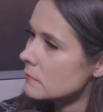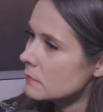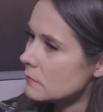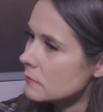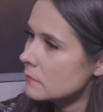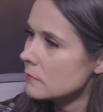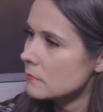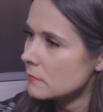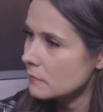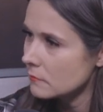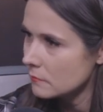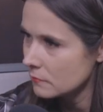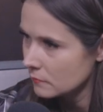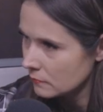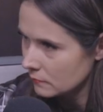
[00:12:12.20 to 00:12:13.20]

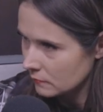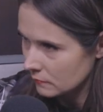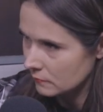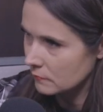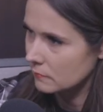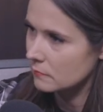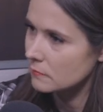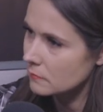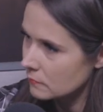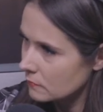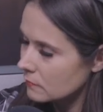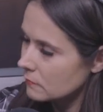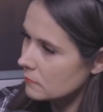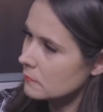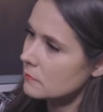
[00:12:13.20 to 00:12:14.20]

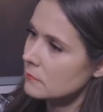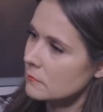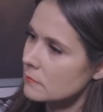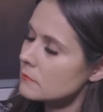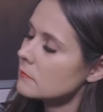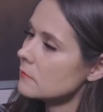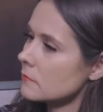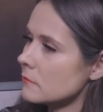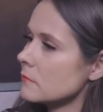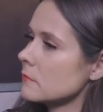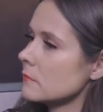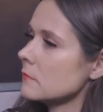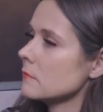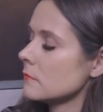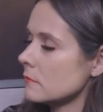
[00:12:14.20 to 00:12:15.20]

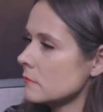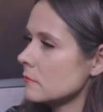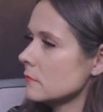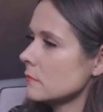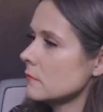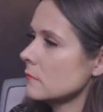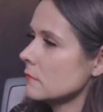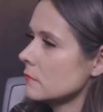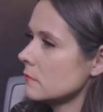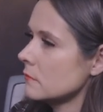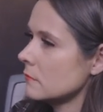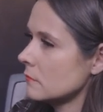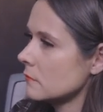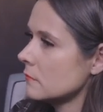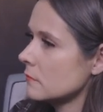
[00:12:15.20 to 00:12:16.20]

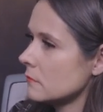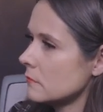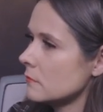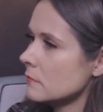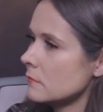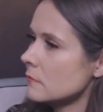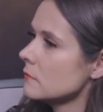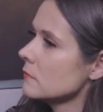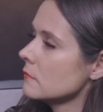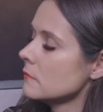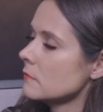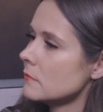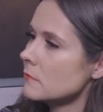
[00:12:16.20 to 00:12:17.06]
No words are spoken by the person on screen.